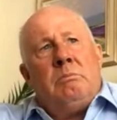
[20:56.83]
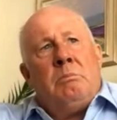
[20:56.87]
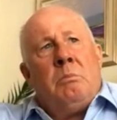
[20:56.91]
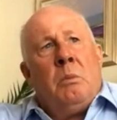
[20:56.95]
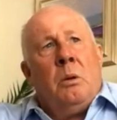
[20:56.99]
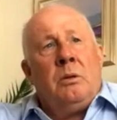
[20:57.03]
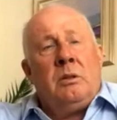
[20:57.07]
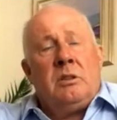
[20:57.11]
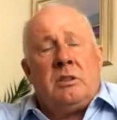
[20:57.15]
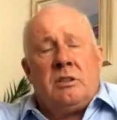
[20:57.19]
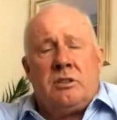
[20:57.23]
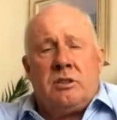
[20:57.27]

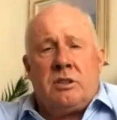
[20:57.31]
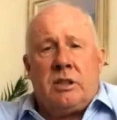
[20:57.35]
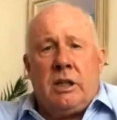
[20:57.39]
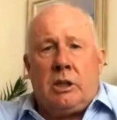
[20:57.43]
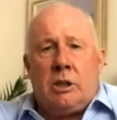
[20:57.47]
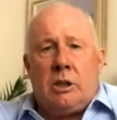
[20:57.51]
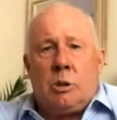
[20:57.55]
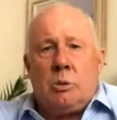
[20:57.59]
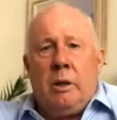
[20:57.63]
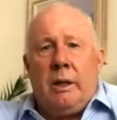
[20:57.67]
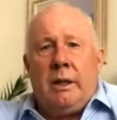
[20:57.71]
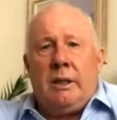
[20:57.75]
month,
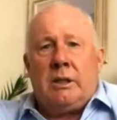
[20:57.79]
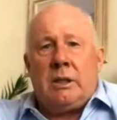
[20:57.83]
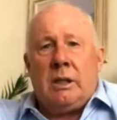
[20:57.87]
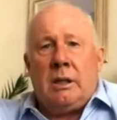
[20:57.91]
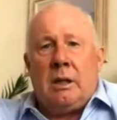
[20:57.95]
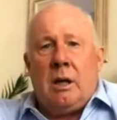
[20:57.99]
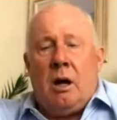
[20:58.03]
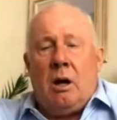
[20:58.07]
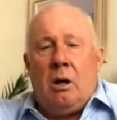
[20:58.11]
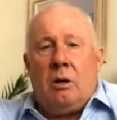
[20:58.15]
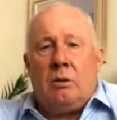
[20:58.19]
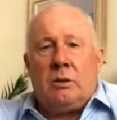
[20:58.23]
6 weeks
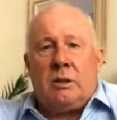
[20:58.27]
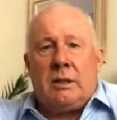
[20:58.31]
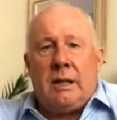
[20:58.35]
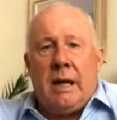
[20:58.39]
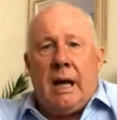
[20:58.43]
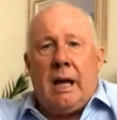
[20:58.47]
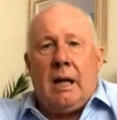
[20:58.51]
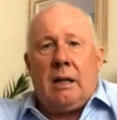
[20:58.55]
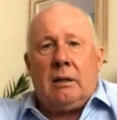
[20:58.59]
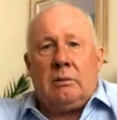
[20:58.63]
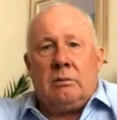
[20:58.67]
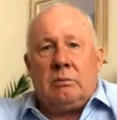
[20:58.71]
in a
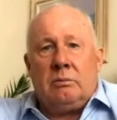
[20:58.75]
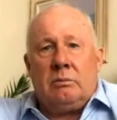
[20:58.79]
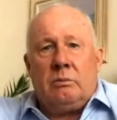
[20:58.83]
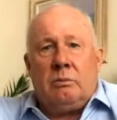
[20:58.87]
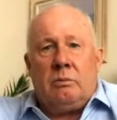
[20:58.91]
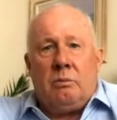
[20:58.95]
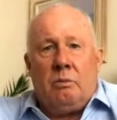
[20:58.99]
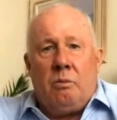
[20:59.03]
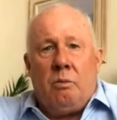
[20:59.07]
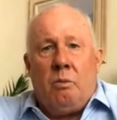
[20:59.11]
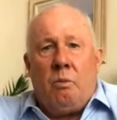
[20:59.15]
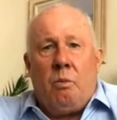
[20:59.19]

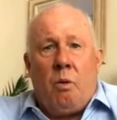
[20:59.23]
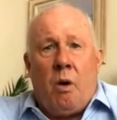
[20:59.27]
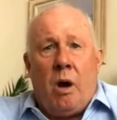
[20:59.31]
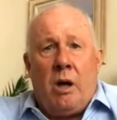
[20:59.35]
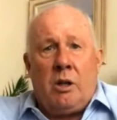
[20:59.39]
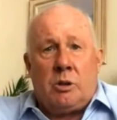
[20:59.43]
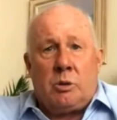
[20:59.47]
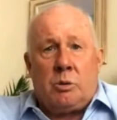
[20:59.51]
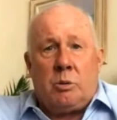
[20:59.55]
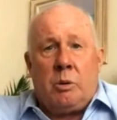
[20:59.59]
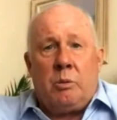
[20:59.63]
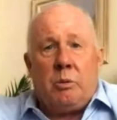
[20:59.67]
hotel
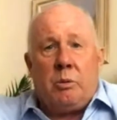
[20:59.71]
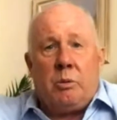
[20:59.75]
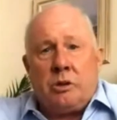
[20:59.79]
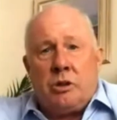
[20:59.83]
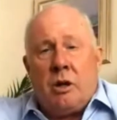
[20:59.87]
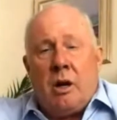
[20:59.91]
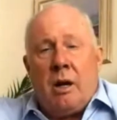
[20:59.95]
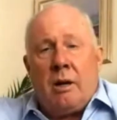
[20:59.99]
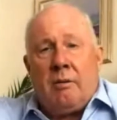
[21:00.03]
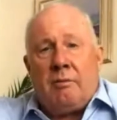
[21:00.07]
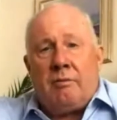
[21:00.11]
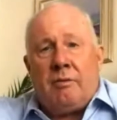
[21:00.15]
whilst we were
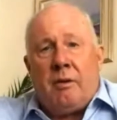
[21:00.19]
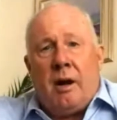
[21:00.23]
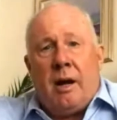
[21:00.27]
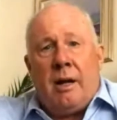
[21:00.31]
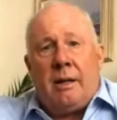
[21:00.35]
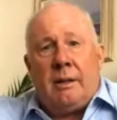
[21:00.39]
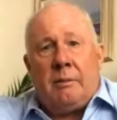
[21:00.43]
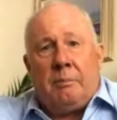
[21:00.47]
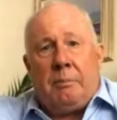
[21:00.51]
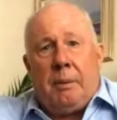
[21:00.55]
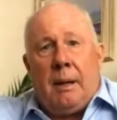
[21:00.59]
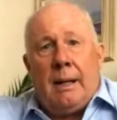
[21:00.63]
trying to
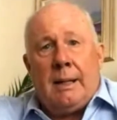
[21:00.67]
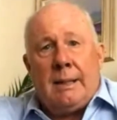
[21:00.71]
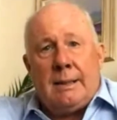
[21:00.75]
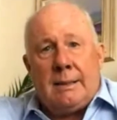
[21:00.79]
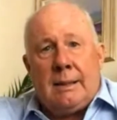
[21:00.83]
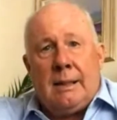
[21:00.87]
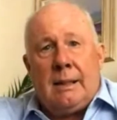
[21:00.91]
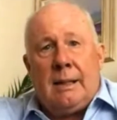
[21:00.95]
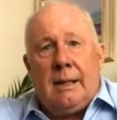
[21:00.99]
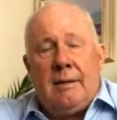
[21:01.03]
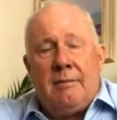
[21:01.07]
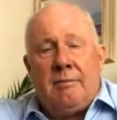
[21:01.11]
find a
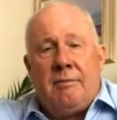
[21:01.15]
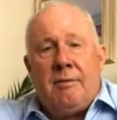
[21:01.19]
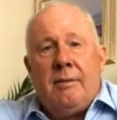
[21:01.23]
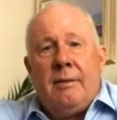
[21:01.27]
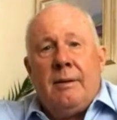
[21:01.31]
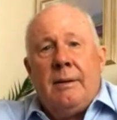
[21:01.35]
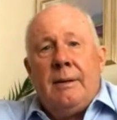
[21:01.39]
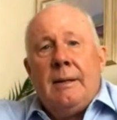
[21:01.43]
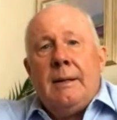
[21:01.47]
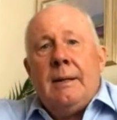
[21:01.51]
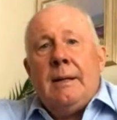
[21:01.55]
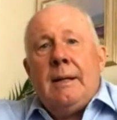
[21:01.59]
place to live,